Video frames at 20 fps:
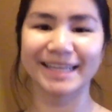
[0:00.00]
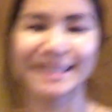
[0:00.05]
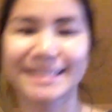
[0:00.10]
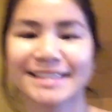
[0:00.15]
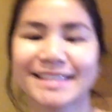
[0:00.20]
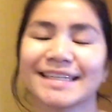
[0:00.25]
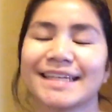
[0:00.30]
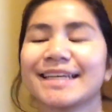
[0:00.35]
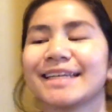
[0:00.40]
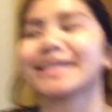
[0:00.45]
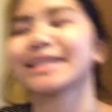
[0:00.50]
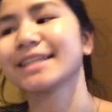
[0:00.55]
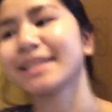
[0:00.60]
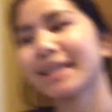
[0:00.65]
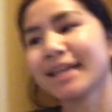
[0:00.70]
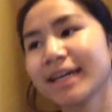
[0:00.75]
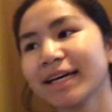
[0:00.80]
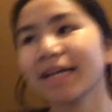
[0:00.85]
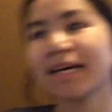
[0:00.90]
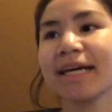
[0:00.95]
next day.
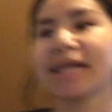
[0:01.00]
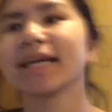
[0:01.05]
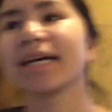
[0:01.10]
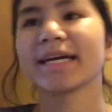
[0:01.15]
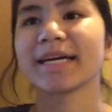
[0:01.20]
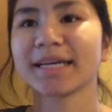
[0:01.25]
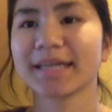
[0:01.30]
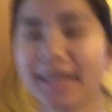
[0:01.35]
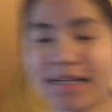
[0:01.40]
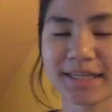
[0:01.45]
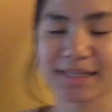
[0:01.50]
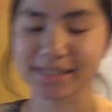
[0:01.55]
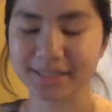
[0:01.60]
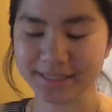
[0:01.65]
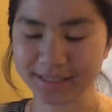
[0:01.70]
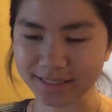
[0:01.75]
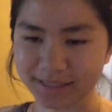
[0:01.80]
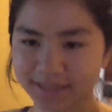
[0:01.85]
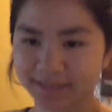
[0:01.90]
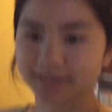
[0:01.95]
And
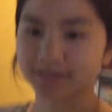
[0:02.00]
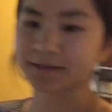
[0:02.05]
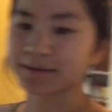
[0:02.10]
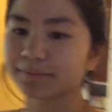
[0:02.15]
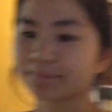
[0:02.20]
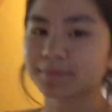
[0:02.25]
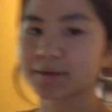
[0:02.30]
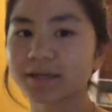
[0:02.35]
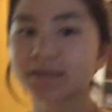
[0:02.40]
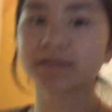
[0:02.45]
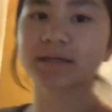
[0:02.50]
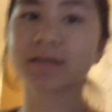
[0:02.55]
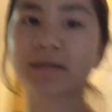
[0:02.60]
um,